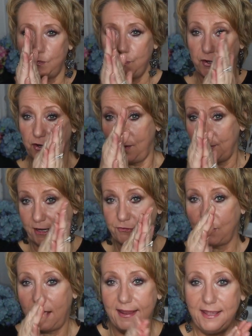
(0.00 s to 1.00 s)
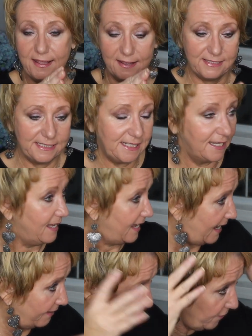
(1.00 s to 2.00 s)
will put it on my dry hands
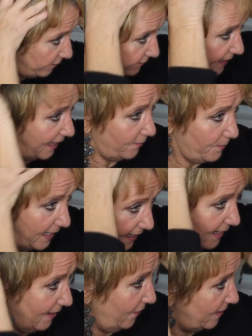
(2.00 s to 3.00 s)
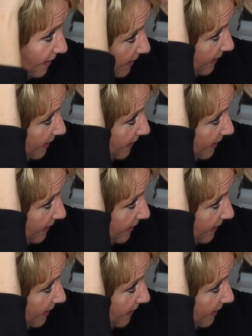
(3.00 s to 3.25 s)
after I've styled my hair,